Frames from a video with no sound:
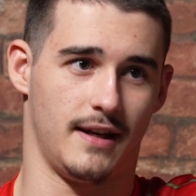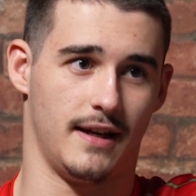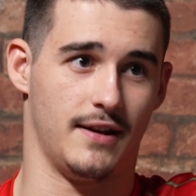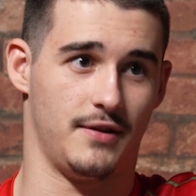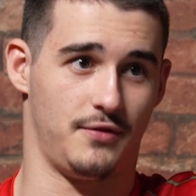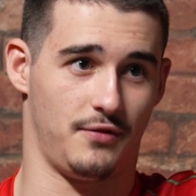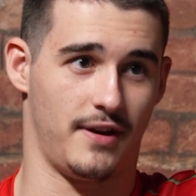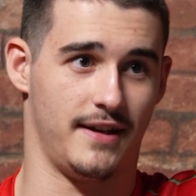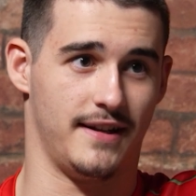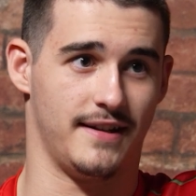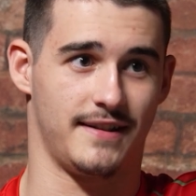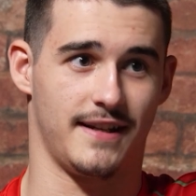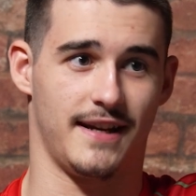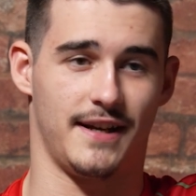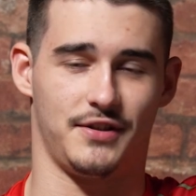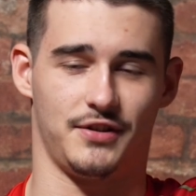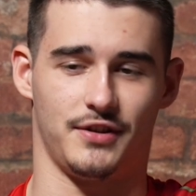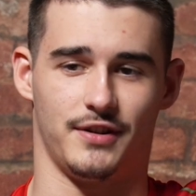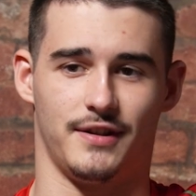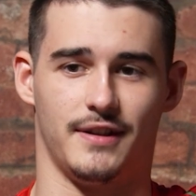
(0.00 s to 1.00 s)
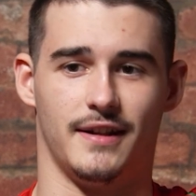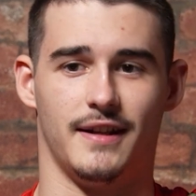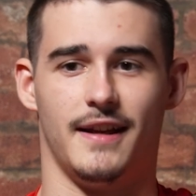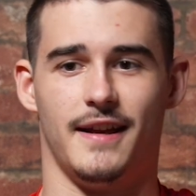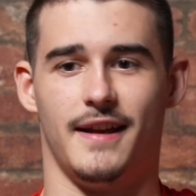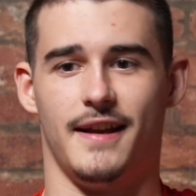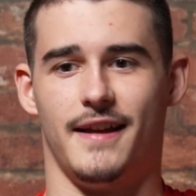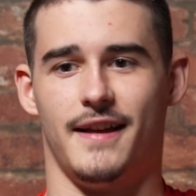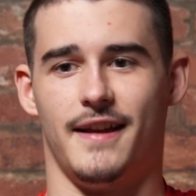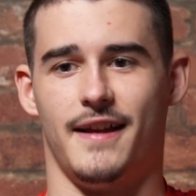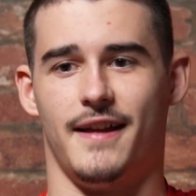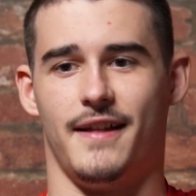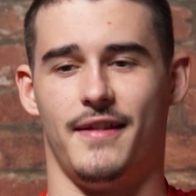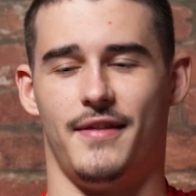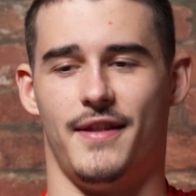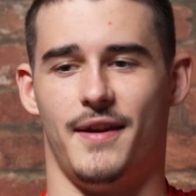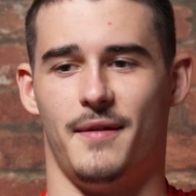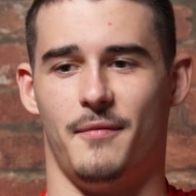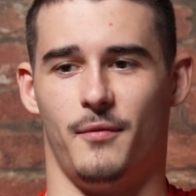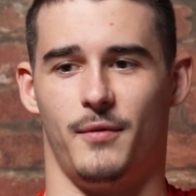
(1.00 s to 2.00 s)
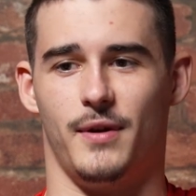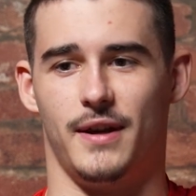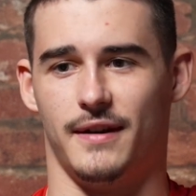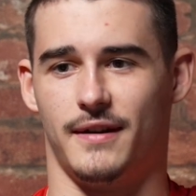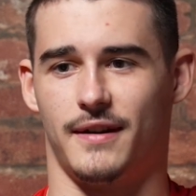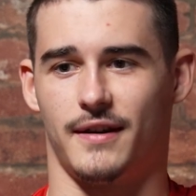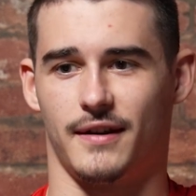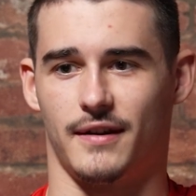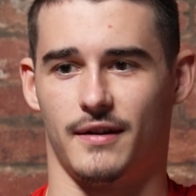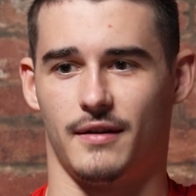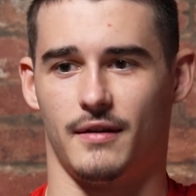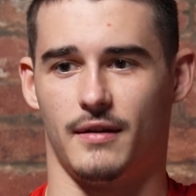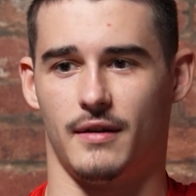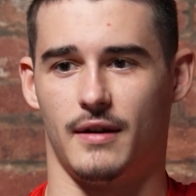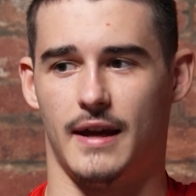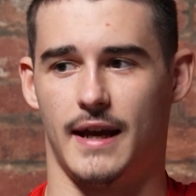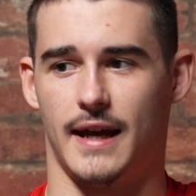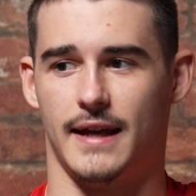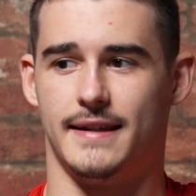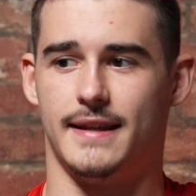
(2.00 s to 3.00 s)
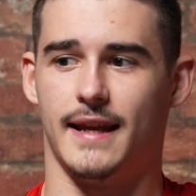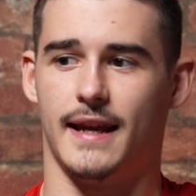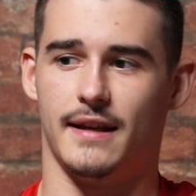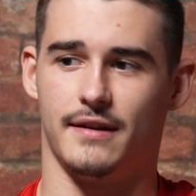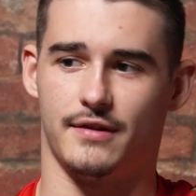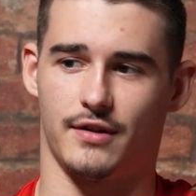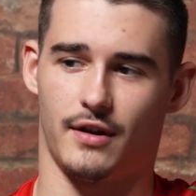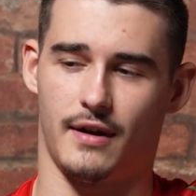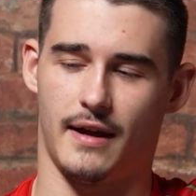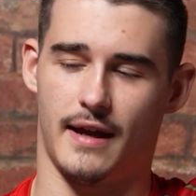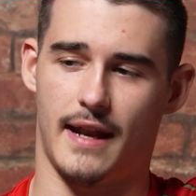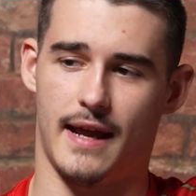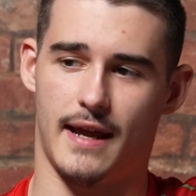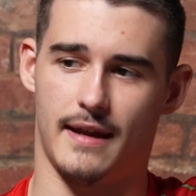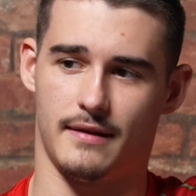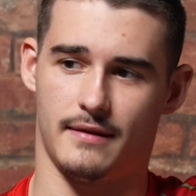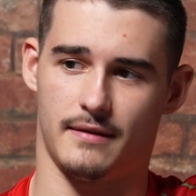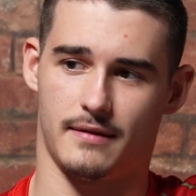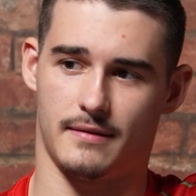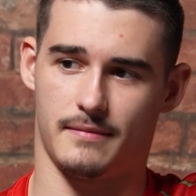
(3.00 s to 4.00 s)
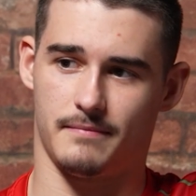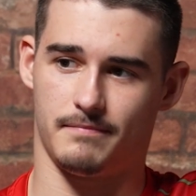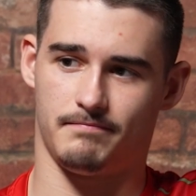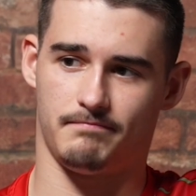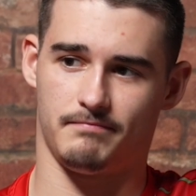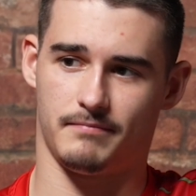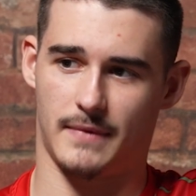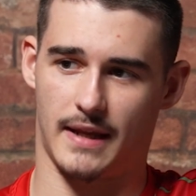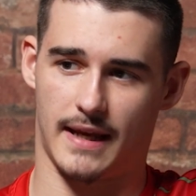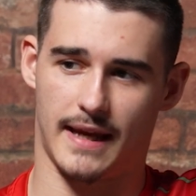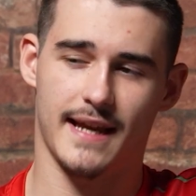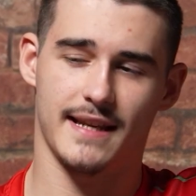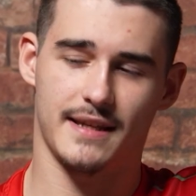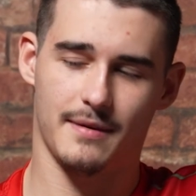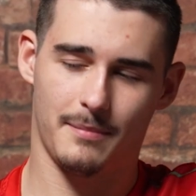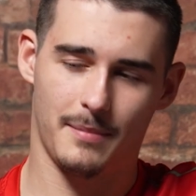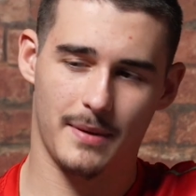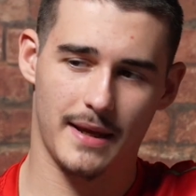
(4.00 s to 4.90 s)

in a training session. Then it tails off, it gets a